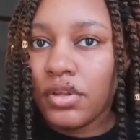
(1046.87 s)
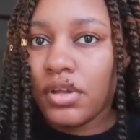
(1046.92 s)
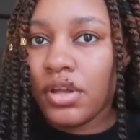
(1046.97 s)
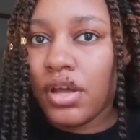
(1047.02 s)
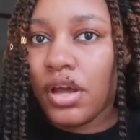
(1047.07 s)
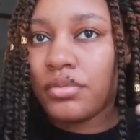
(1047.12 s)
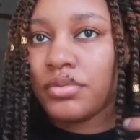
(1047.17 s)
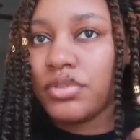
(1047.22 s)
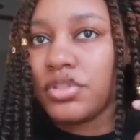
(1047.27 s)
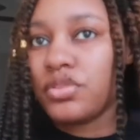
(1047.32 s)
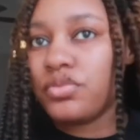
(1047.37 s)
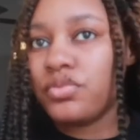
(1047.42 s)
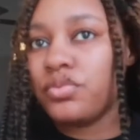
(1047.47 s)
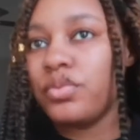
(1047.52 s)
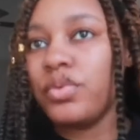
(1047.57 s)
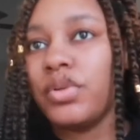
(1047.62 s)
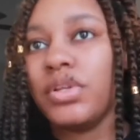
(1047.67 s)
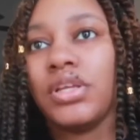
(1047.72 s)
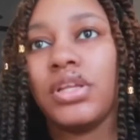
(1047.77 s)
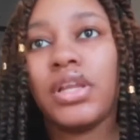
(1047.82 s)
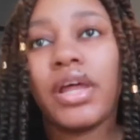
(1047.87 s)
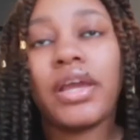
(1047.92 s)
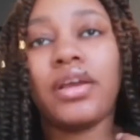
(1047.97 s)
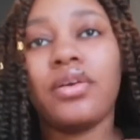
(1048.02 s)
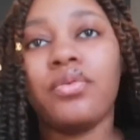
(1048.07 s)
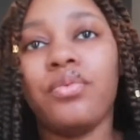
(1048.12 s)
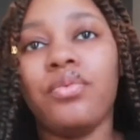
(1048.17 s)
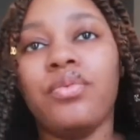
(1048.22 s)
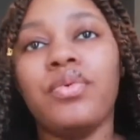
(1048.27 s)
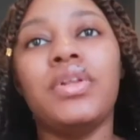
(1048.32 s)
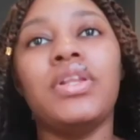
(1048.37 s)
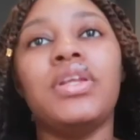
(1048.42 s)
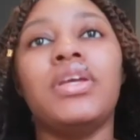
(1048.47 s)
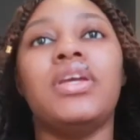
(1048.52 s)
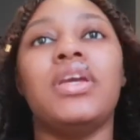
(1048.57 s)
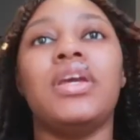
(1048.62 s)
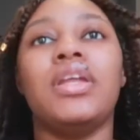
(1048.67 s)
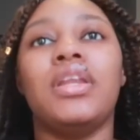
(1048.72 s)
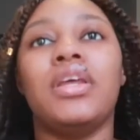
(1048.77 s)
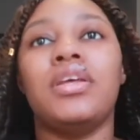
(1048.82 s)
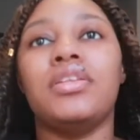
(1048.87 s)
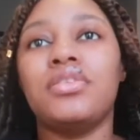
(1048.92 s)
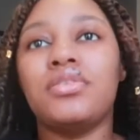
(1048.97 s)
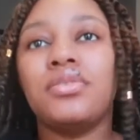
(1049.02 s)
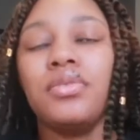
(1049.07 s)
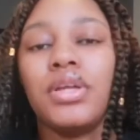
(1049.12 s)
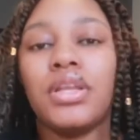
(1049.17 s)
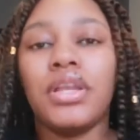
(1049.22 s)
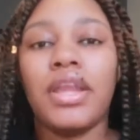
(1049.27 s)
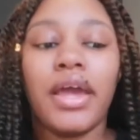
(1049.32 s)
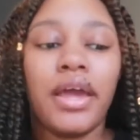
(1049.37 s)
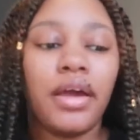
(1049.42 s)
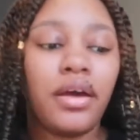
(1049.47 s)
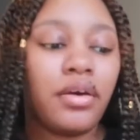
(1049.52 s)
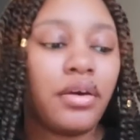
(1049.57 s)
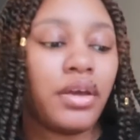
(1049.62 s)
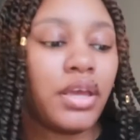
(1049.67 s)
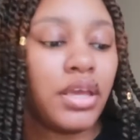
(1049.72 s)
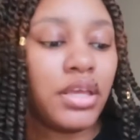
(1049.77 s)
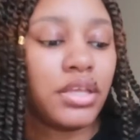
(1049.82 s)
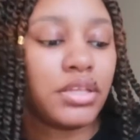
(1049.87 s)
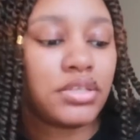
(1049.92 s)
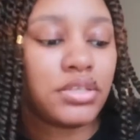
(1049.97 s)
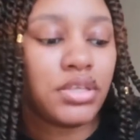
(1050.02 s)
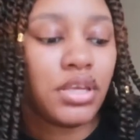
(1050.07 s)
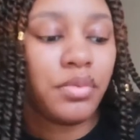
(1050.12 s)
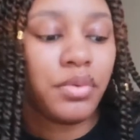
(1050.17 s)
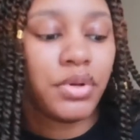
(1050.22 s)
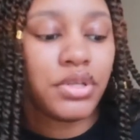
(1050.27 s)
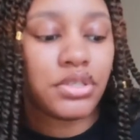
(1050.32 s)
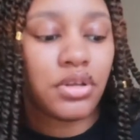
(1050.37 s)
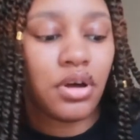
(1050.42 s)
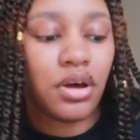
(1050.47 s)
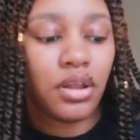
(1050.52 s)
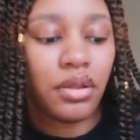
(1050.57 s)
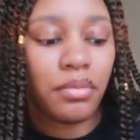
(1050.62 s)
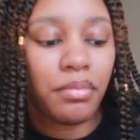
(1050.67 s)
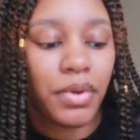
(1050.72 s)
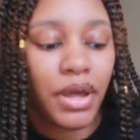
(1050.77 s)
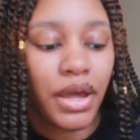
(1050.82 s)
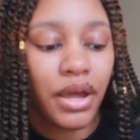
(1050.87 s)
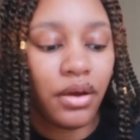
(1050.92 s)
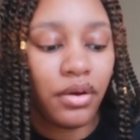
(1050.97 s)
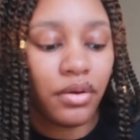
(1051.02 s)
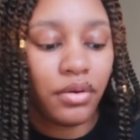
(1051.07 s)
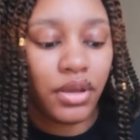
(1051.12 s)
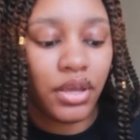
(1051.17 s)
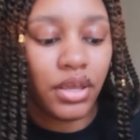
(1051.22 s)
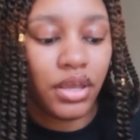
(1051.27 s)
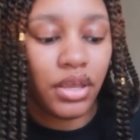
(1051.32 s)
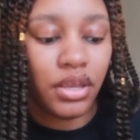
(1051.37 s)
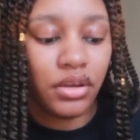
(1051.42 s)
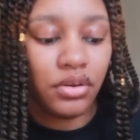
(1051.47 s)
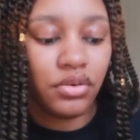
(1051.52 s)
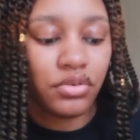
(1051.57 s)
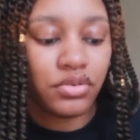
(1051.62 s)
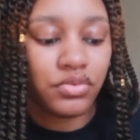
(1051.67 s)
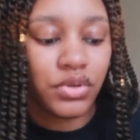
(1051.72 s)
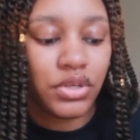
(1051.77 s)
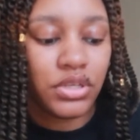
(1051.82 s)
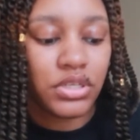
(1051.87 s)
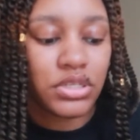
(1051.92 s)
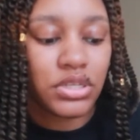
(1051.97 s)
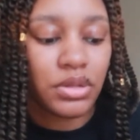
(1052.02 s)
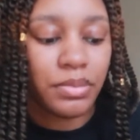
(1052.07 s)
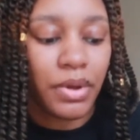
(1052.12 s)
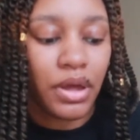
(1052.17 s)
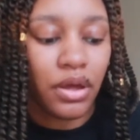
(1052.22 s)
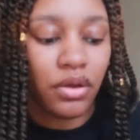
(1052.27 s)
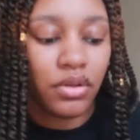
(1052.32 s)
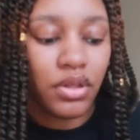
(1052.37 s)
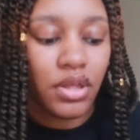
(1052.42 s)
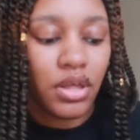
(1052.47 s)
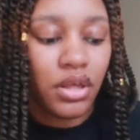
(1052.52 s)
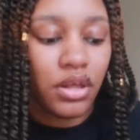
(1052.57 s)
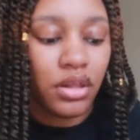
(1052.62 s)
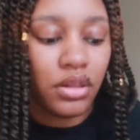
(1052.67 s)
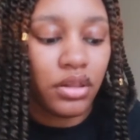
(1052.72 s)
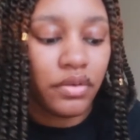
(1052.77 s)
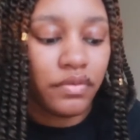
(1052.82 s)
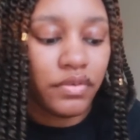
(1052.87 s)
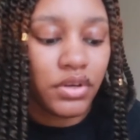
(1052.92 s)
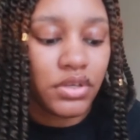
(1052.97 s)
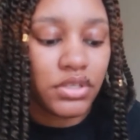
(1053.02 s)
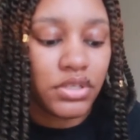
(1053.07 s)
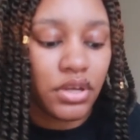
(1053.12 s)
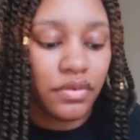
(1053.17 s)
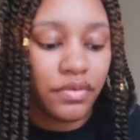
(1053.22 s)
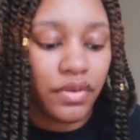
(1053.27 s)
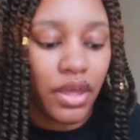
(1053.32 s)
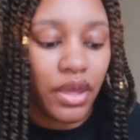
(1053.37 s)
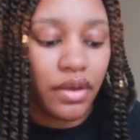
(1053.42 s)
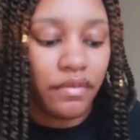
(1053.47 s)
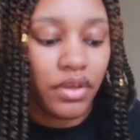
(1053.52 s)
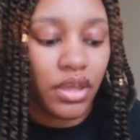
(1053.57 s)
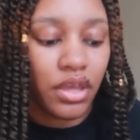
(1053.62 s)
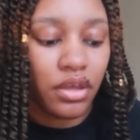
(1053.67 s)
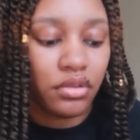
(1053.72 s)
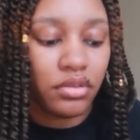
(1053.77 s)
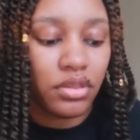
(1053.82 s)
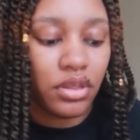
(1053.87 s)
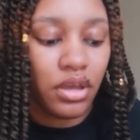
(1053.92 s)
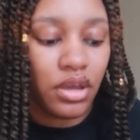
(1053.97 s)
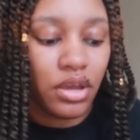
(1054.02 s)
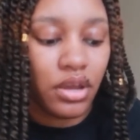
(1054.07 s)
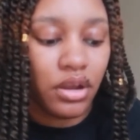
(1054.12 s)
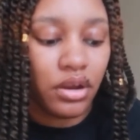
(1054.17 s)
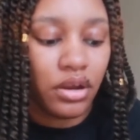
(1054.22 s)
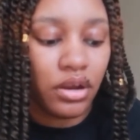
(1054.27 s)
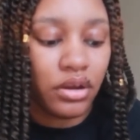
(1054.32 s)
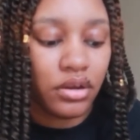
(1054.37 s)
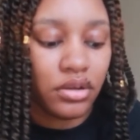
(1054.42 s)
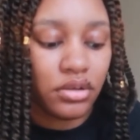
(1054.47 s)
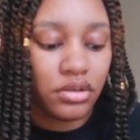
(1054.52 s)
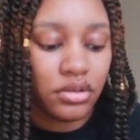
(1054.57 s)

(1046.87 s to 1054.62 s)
I'm just really getting into it now and seeing what it's all about. And you know, it's really just about loving yourself and having healthy hair